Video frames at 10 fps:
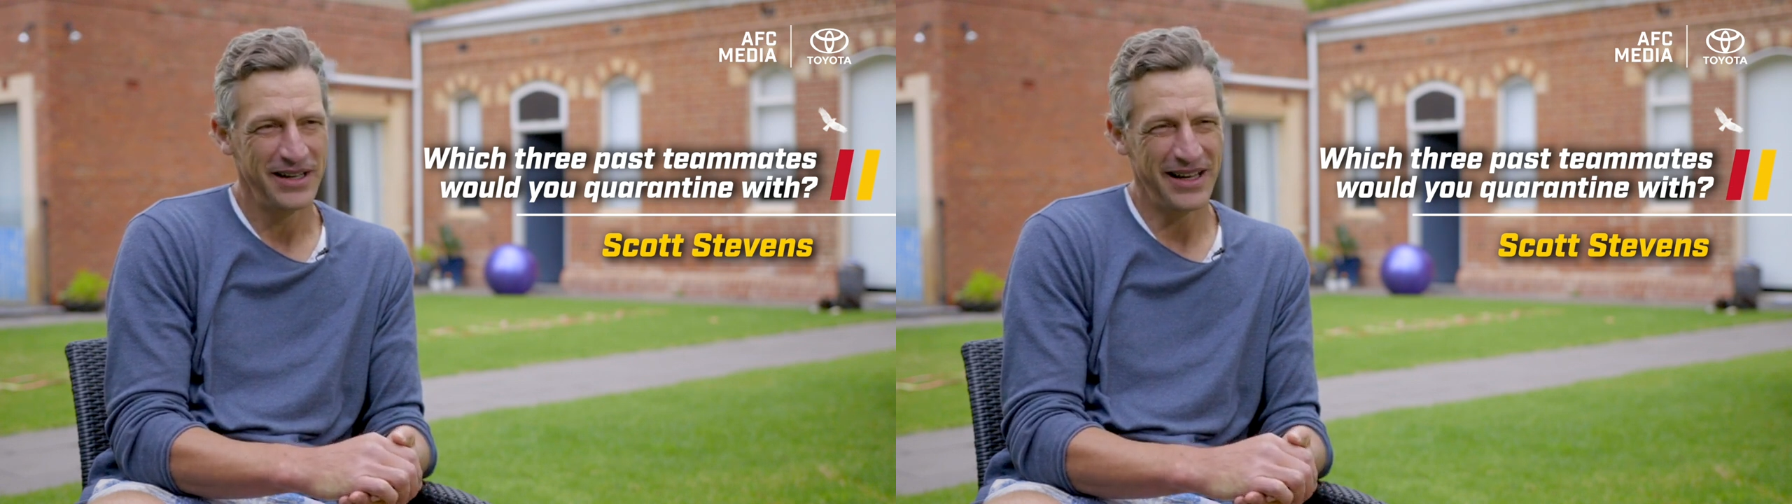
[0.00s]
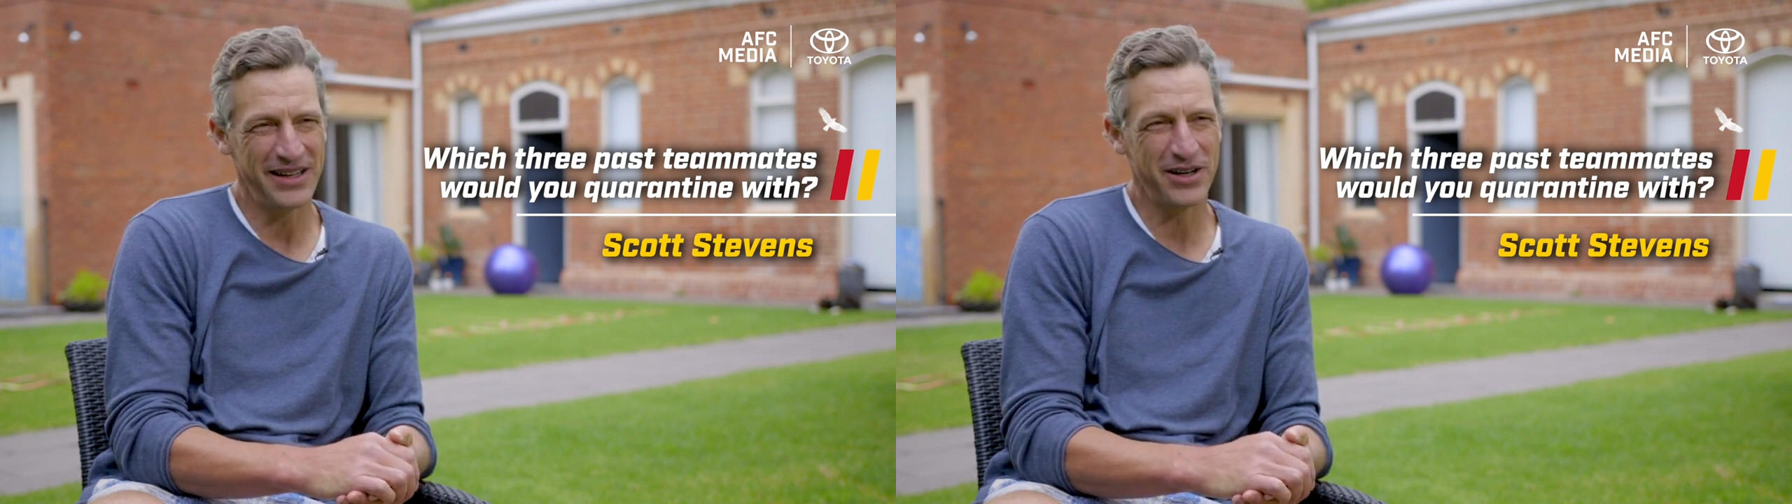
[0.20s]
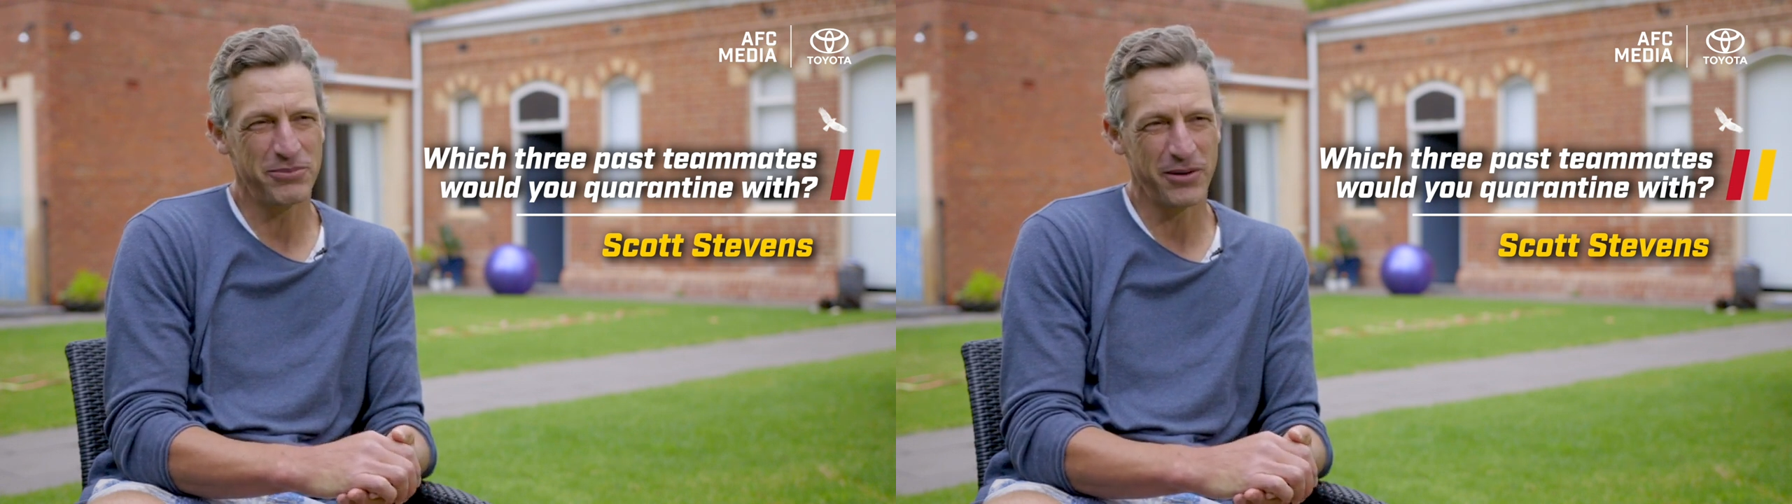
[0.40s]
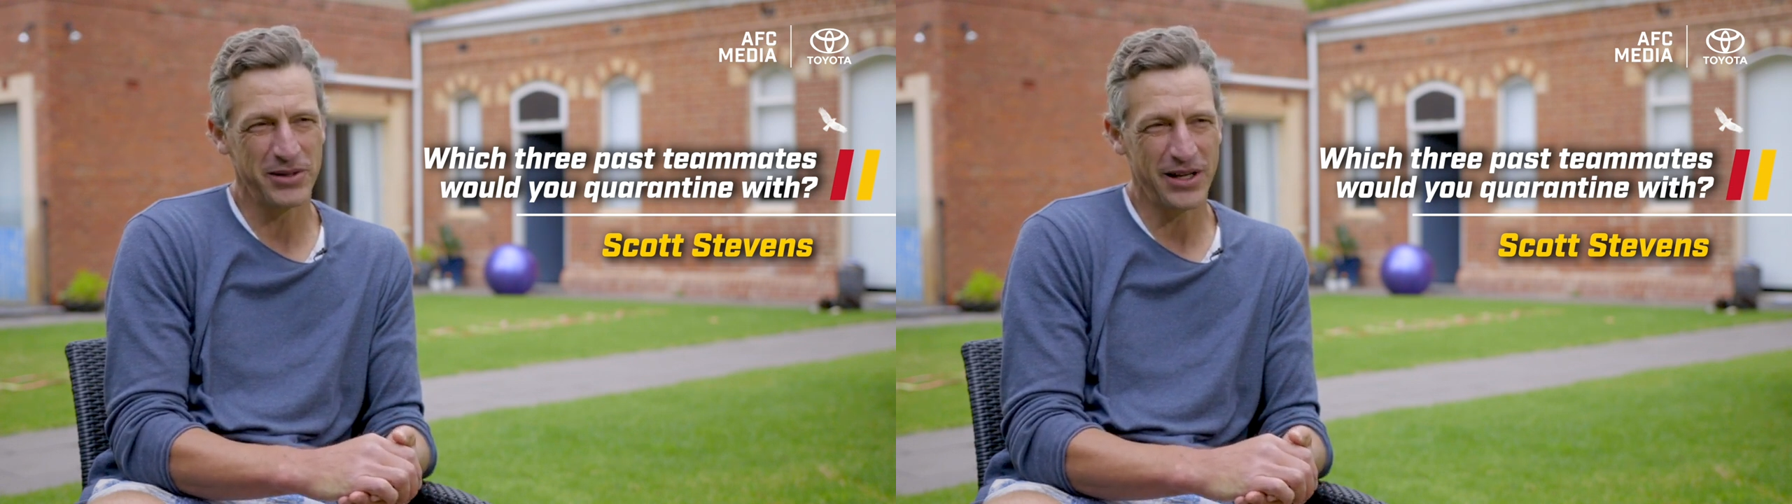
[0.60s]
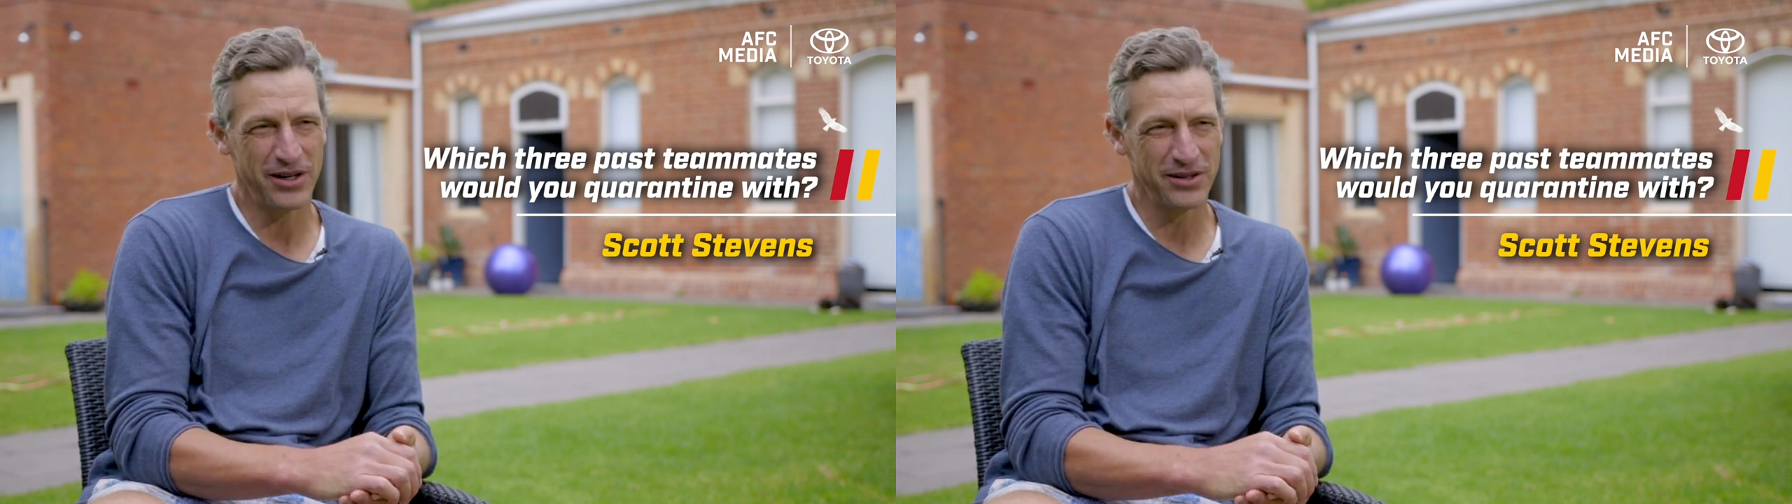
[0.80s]
And then I'd
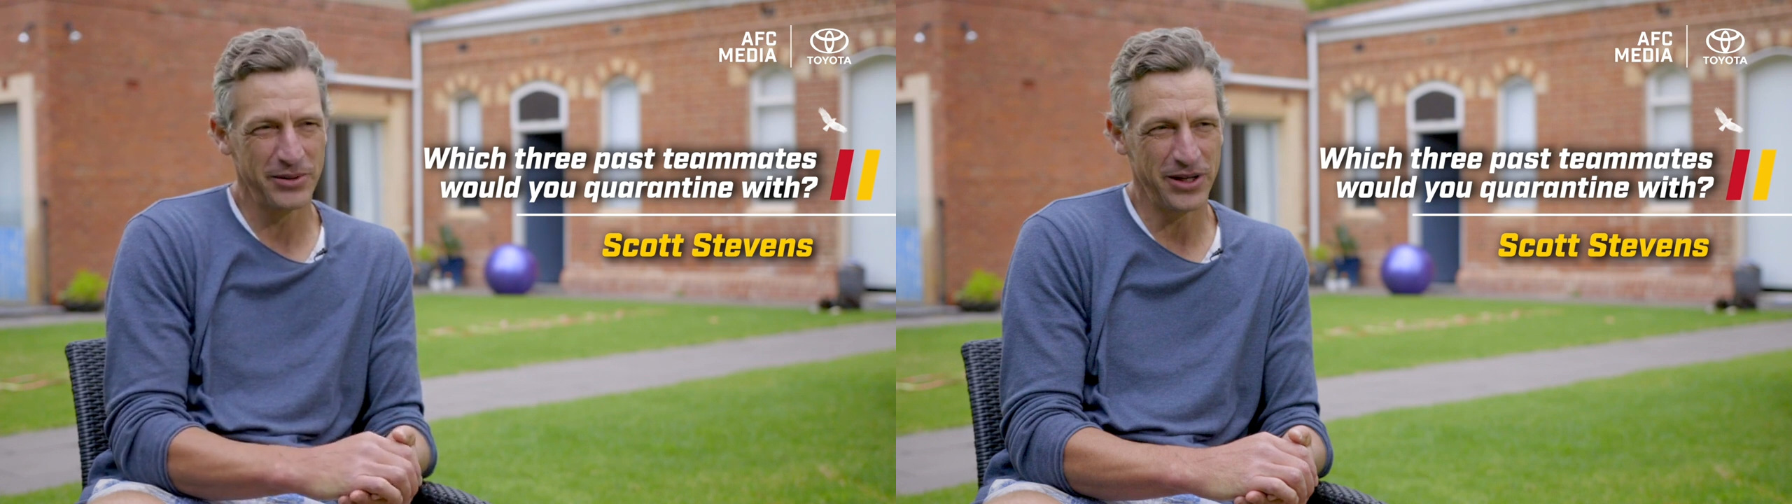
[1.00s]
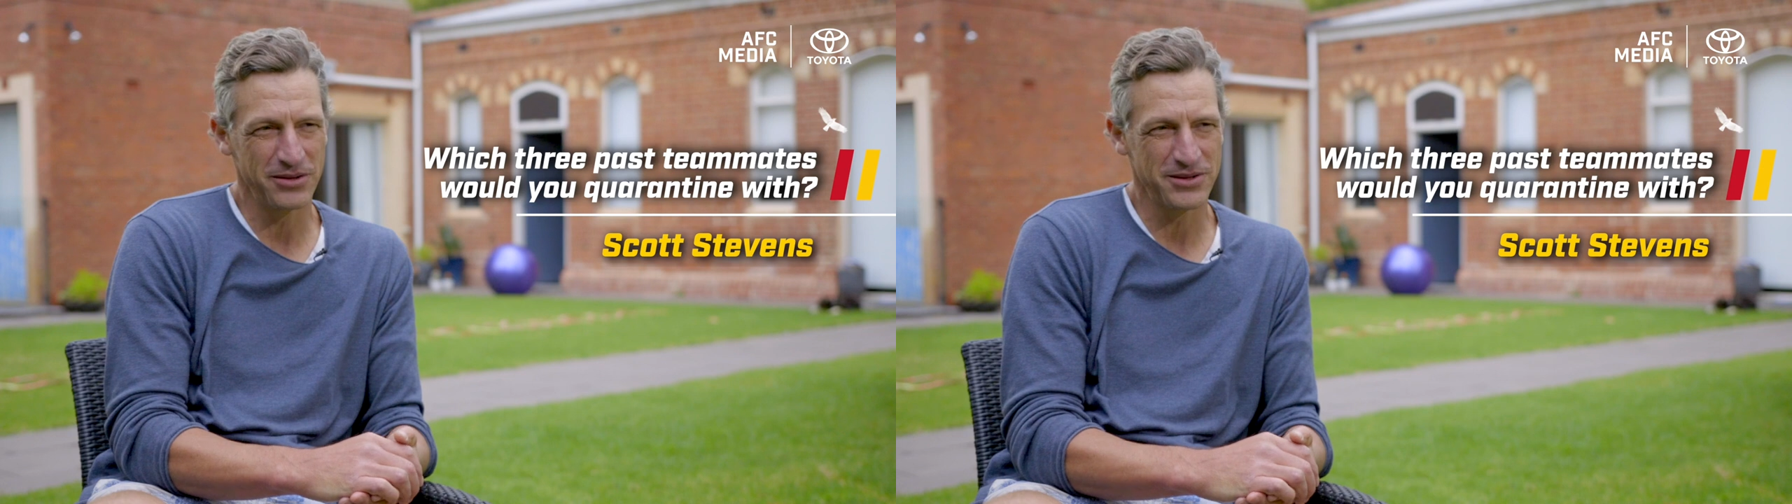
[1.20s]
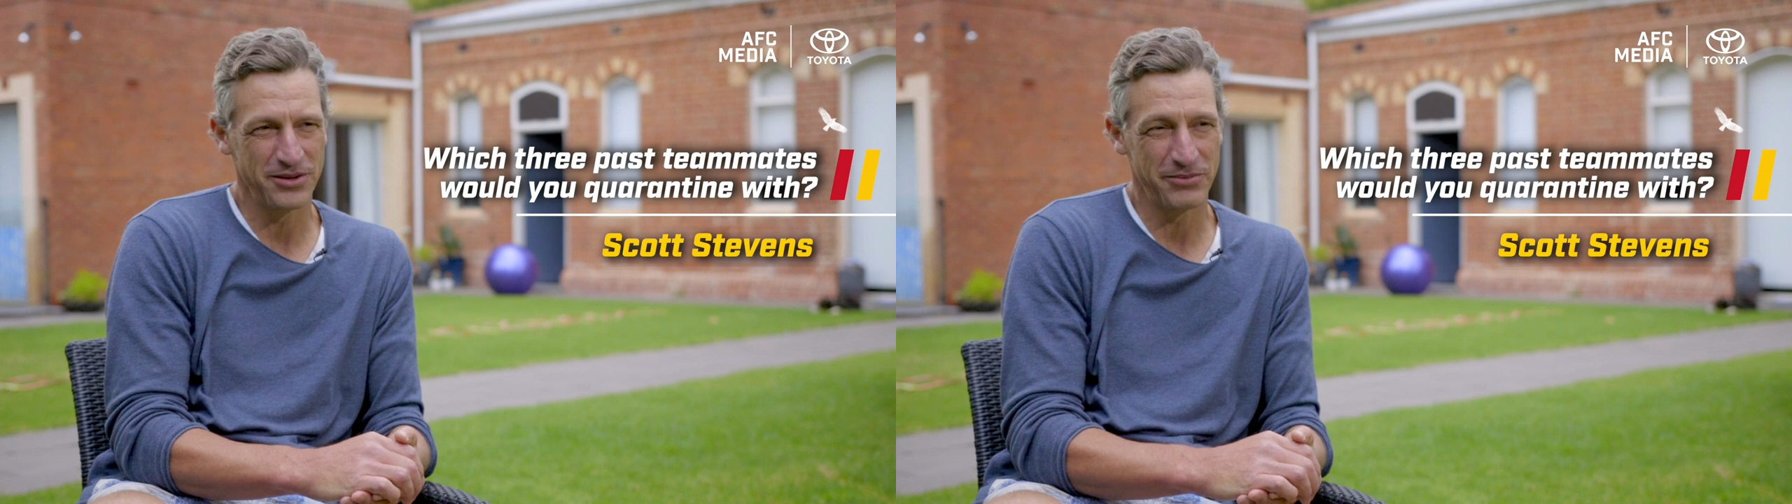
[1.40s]
probably go a little bit old school.